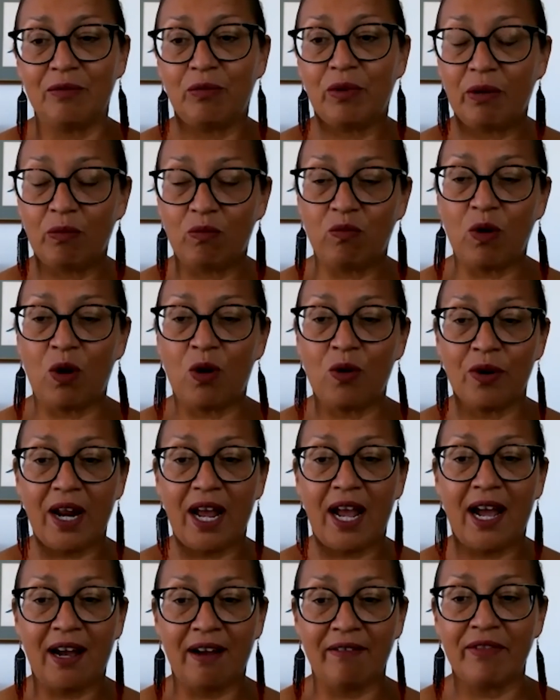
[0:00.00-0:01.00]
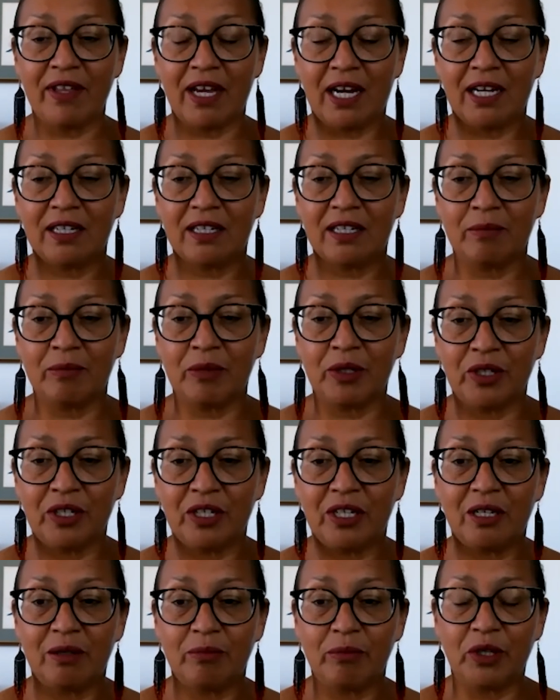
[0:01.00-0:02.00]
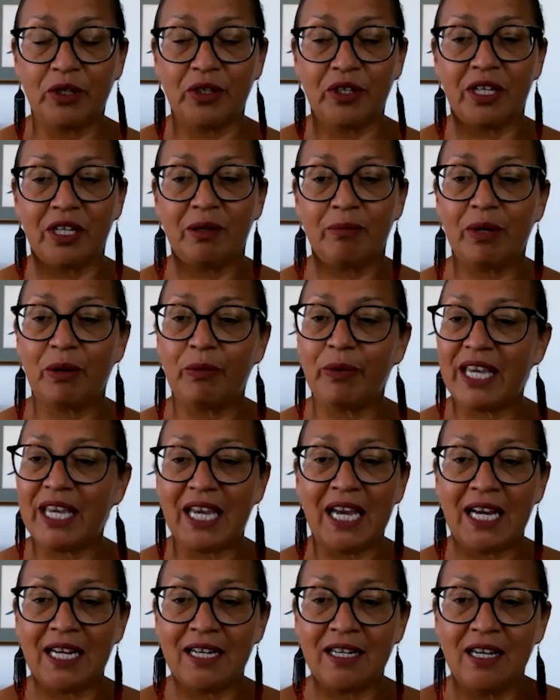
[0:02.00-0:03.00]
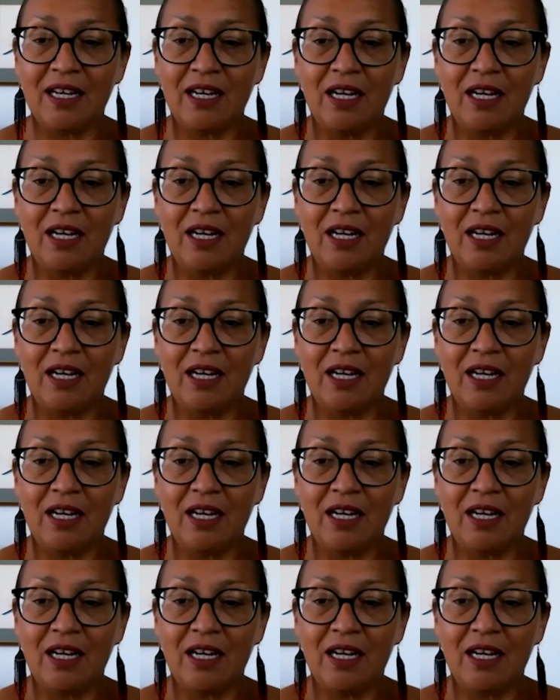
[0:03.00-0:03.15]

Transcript: we won't have that community immunity, but we can't